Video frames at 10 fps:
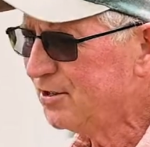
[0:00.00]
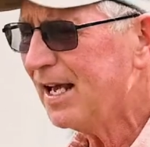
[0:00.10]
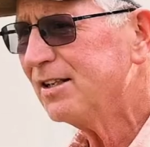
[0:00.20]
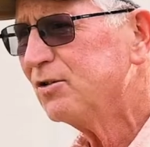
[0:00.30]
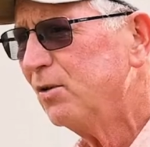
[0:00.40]

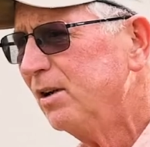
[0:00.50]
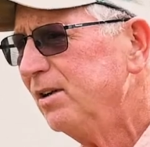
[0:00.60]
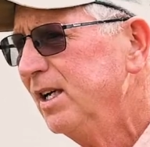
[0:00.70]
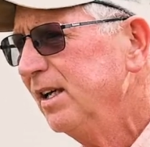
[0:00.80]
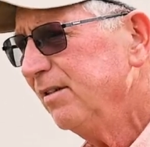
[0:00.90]
that soil,
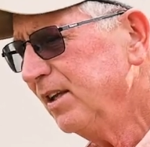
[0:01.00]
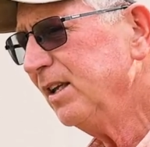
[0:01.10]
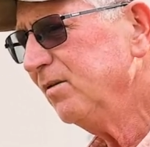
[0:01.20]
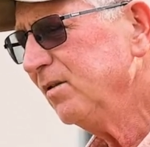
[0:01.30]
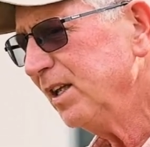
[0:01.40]

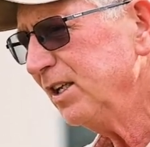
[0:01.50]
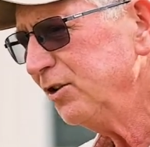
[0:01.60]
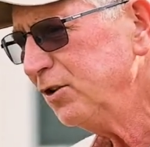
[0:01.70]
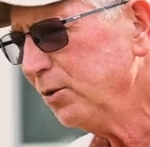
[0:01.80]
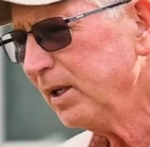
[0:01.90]

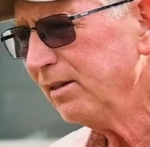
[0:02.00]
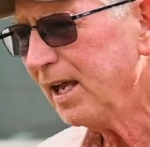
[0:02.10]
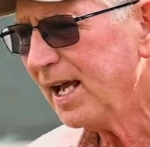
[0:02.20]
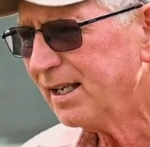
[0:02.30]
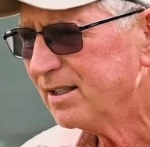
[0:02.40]
then doing
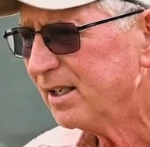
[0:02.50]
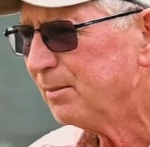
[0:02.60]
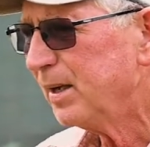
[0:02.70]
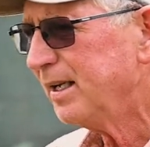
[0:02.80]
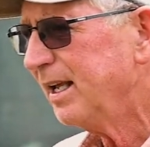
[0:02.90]
that
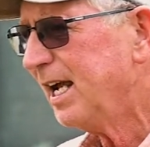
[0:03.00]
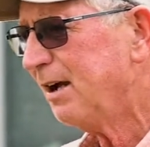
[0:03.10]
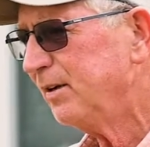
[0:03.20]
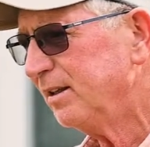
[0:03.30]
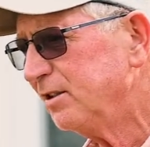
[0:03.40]
by
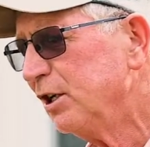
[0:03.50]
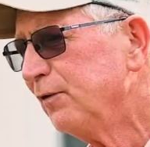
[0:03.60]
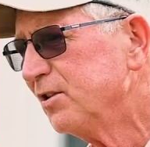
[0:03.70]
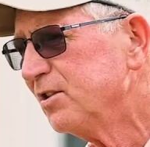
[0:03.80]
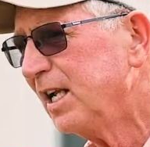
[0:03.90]
having the
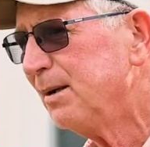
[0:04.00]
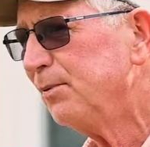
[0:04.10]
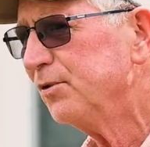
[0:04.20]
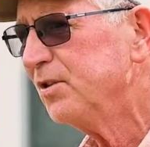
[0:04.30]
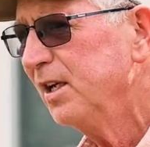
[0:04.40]
different
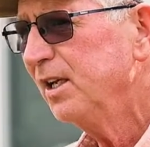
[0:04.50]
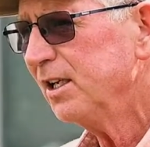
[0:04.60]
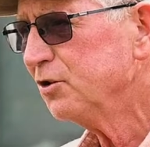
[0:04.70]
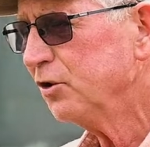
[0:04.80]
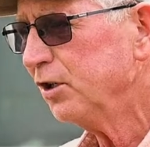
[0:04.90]
samples
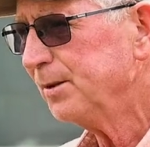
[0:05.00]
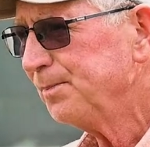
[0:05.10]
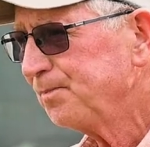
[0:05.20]
is good.